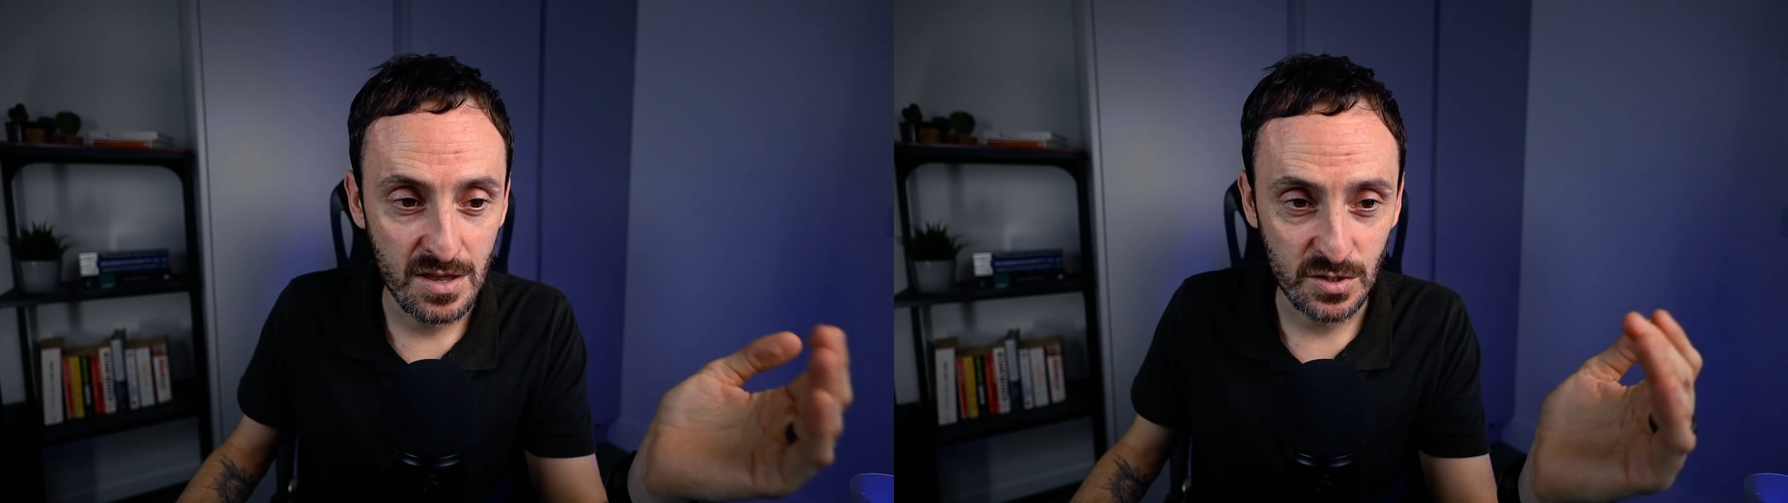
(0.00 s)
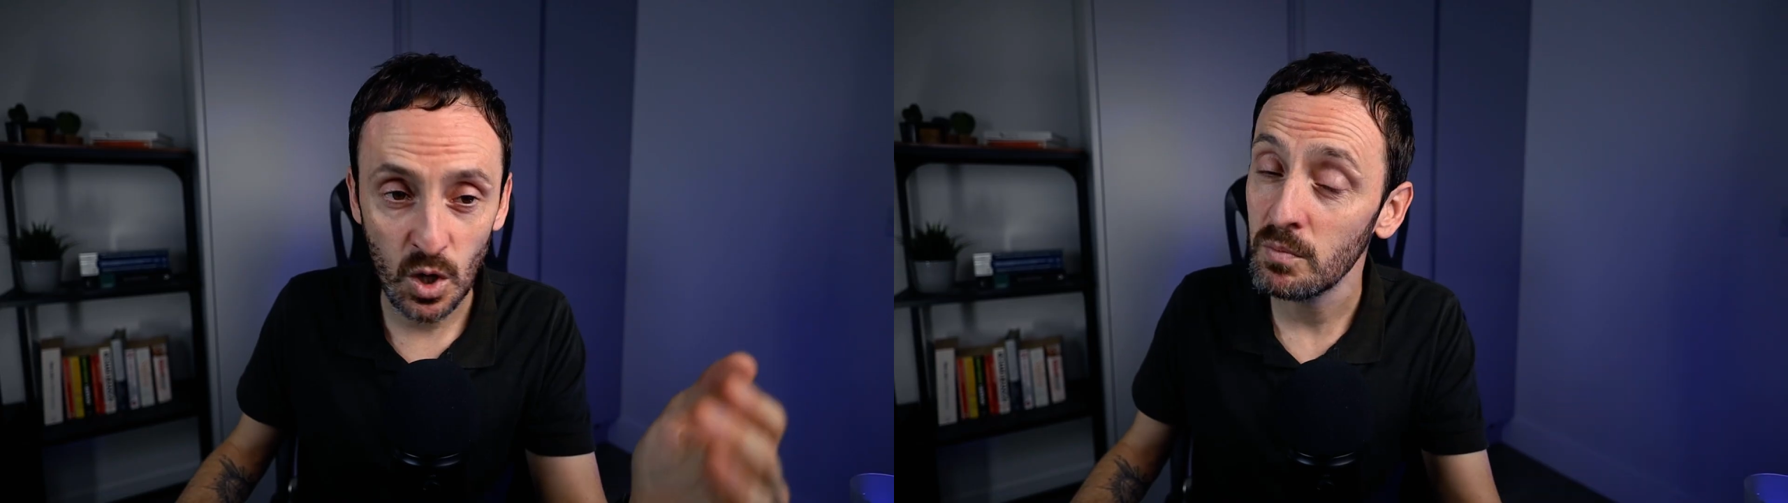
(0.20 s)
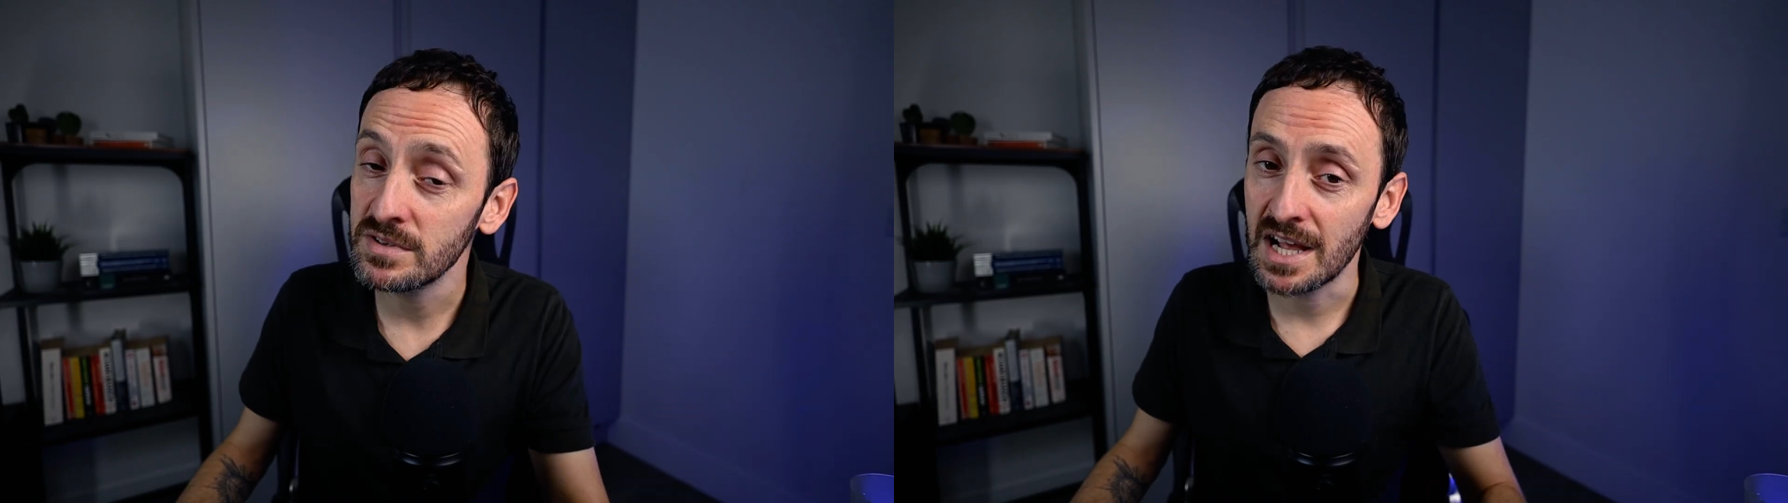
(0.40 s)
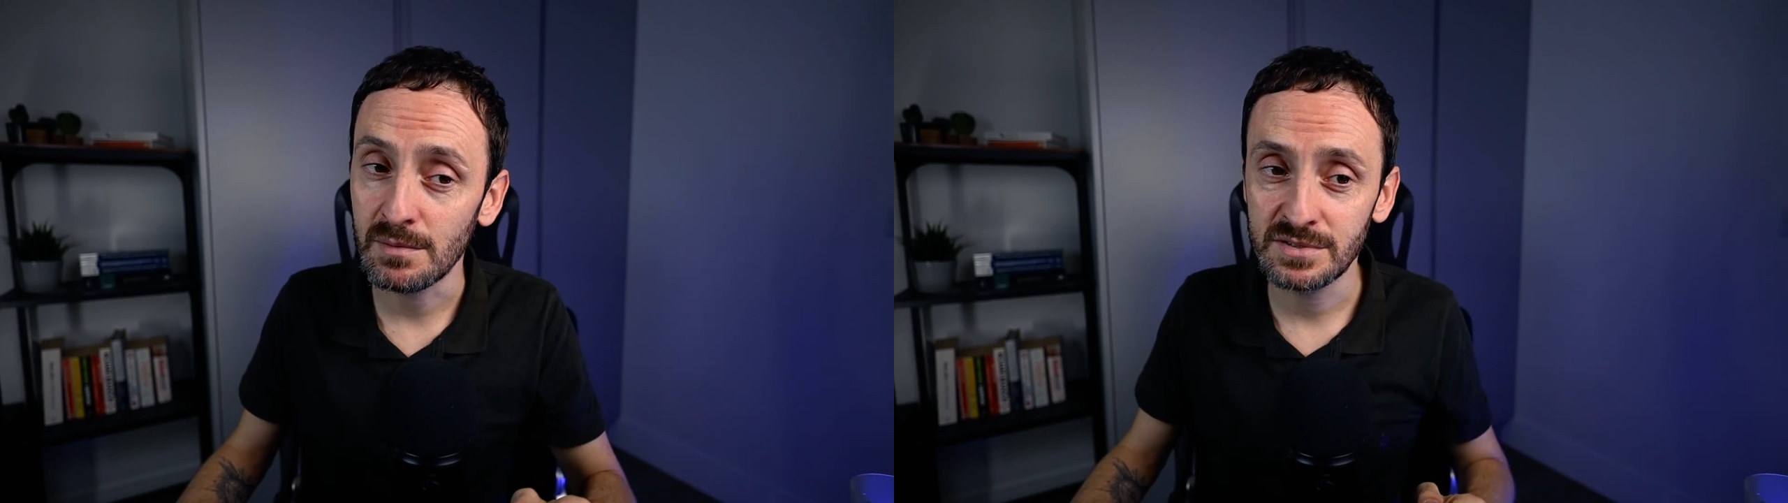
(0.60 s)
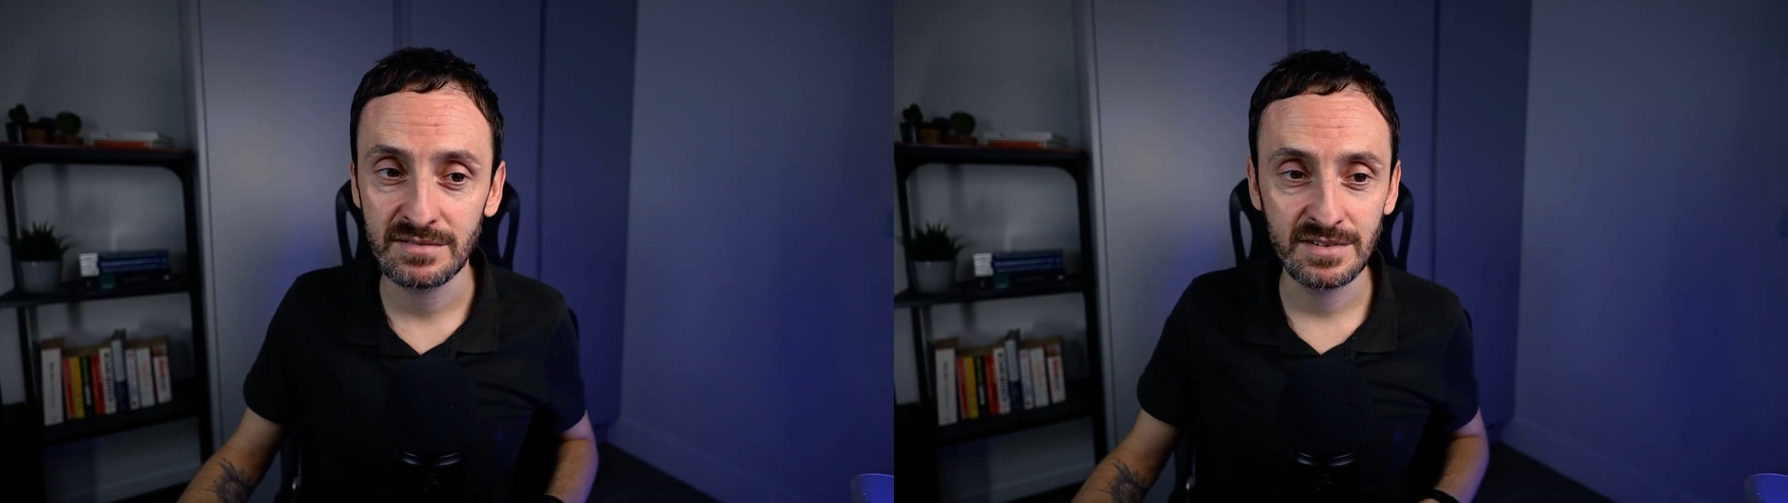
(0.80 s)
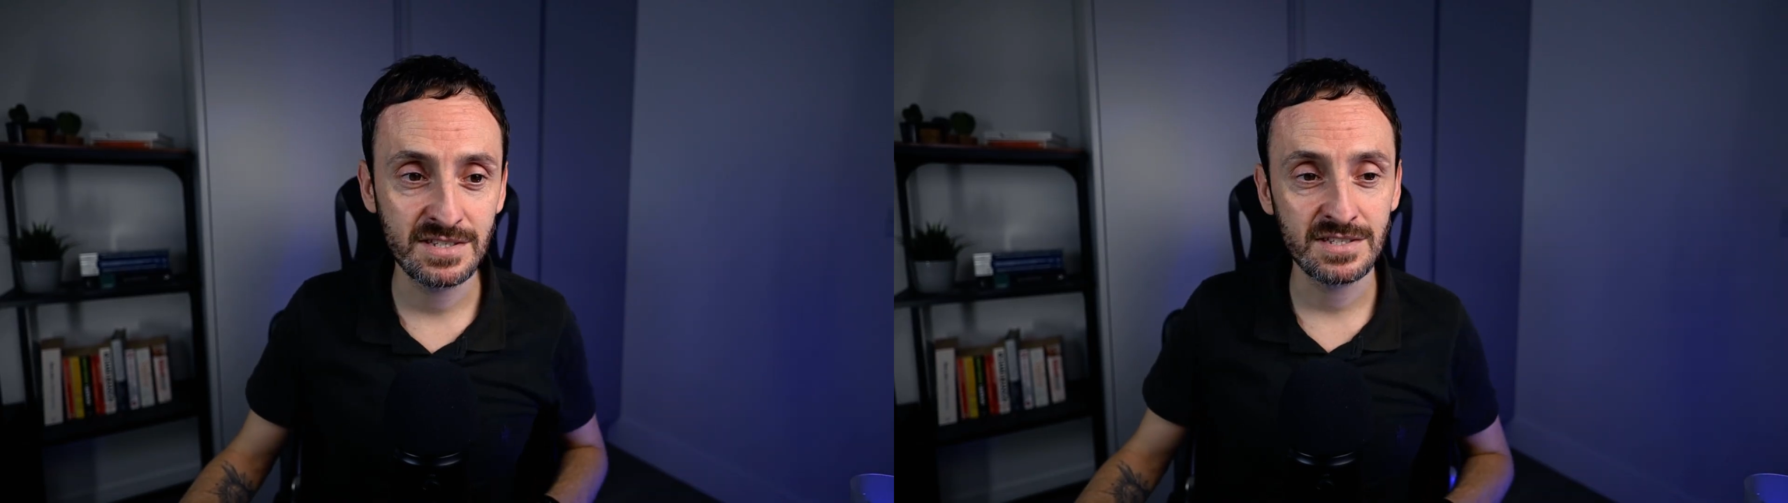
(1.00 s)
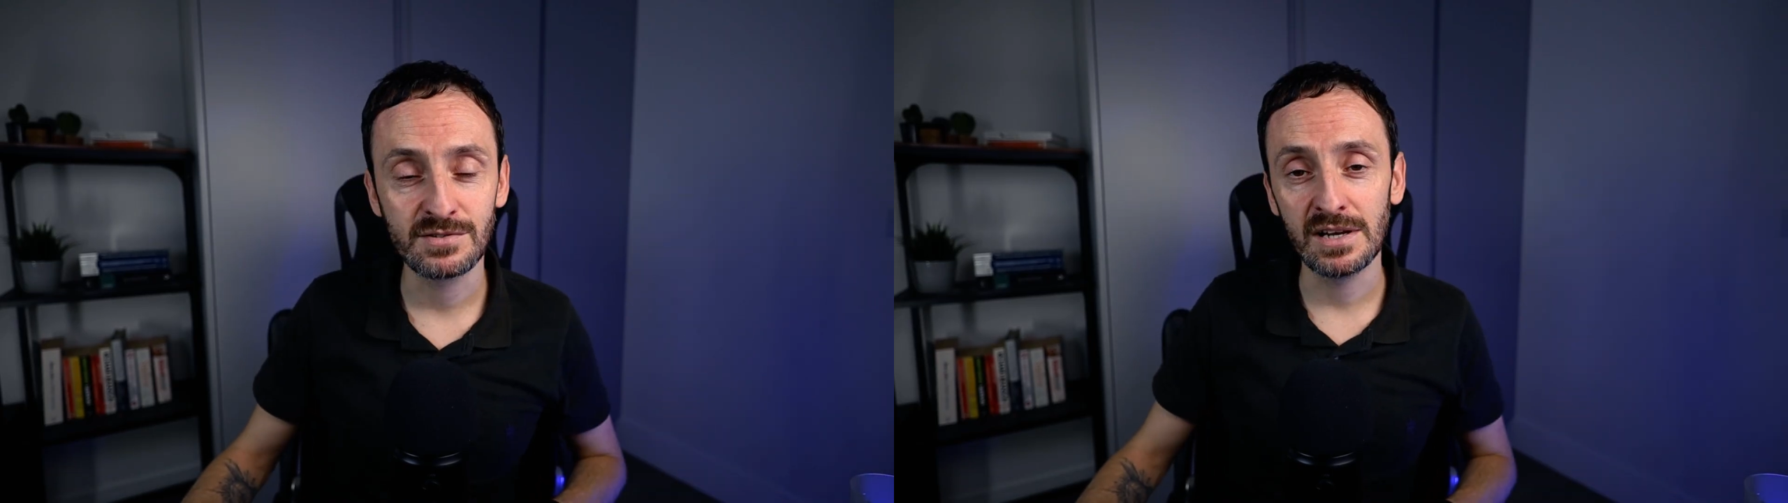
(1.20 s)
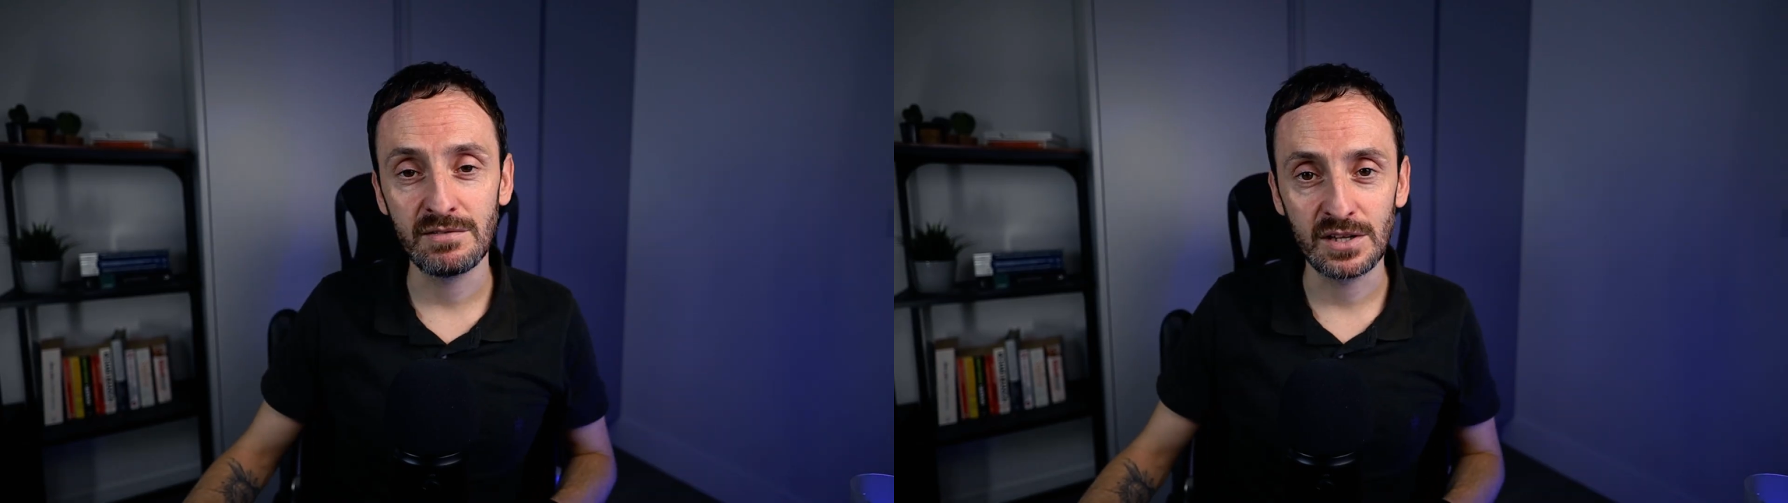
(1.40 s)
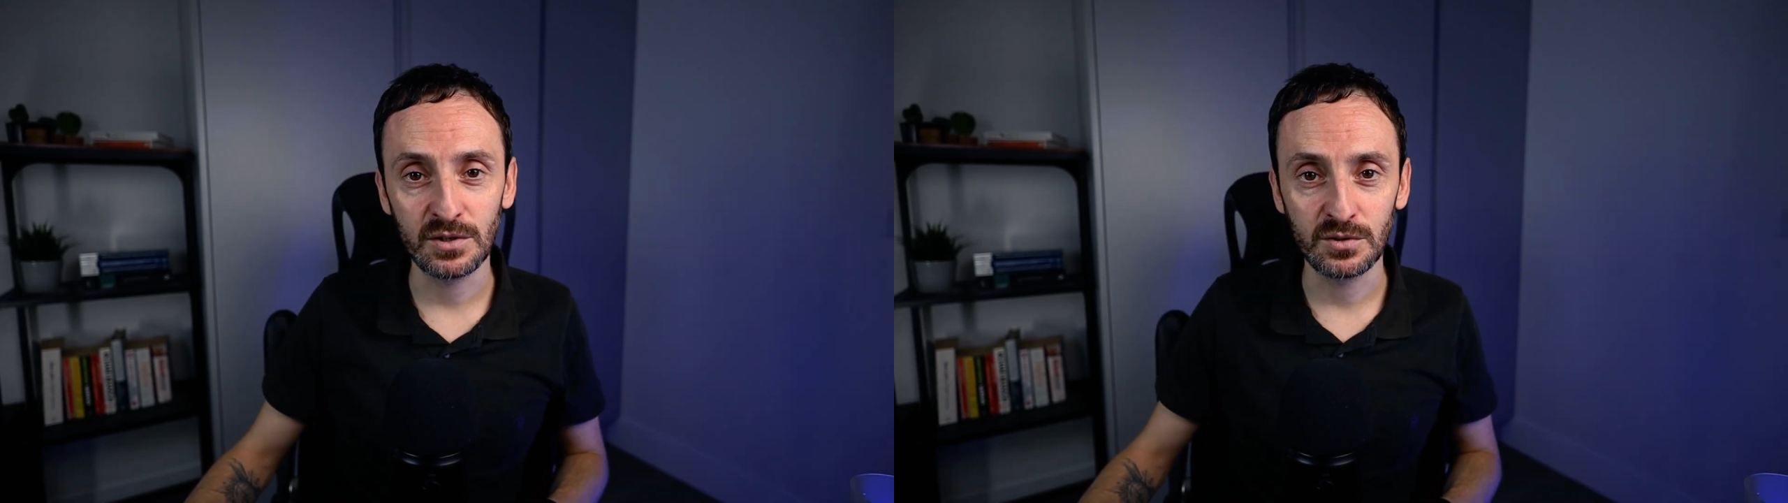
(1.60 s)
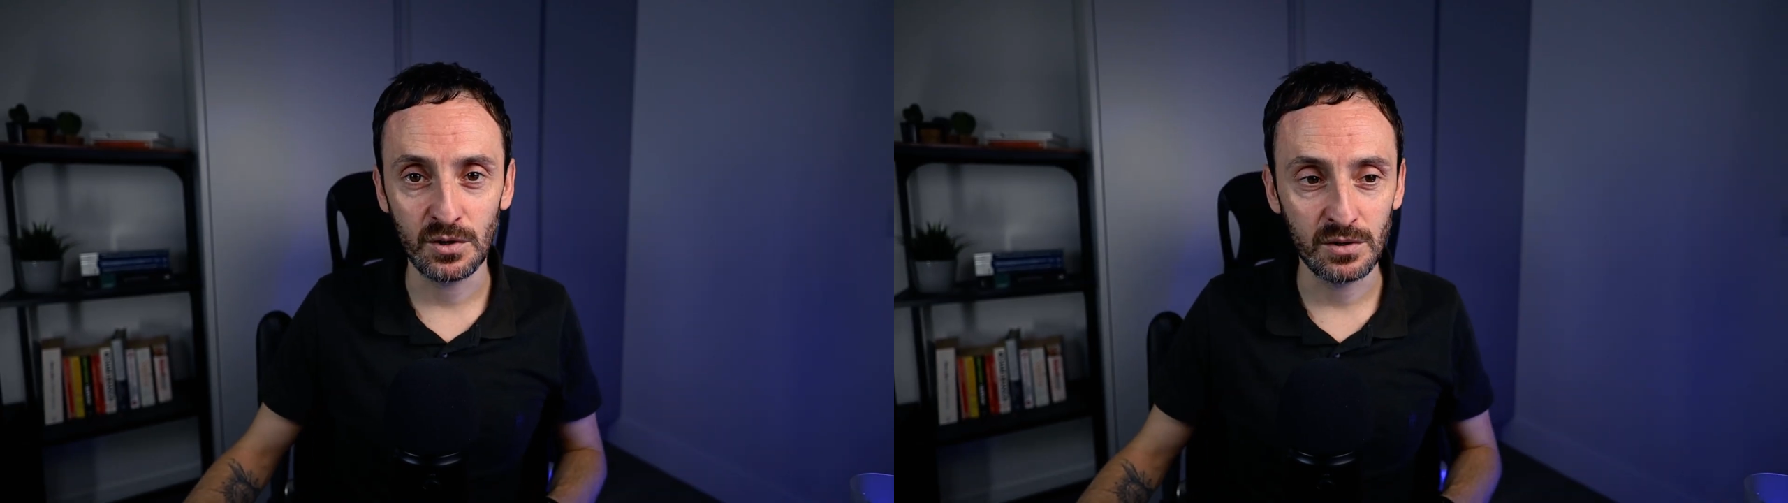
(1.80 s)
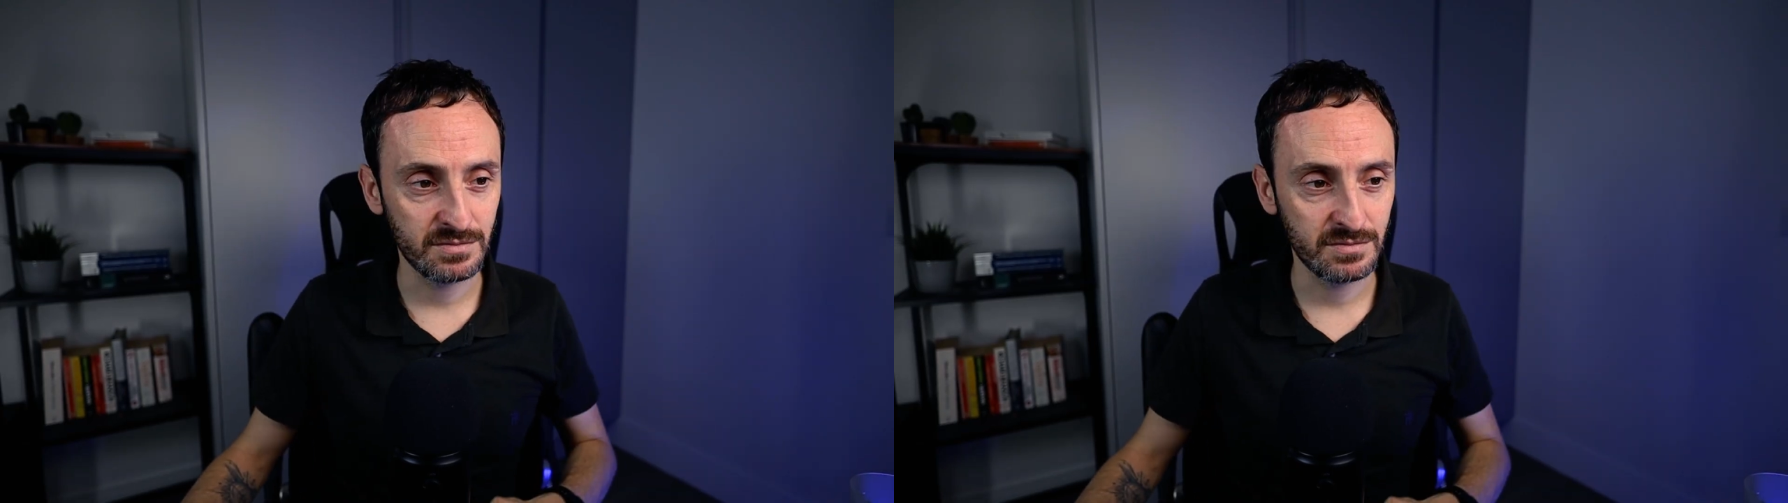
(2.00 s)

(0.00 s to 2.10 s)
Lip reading: So hope this helps. This is a really, really good tool.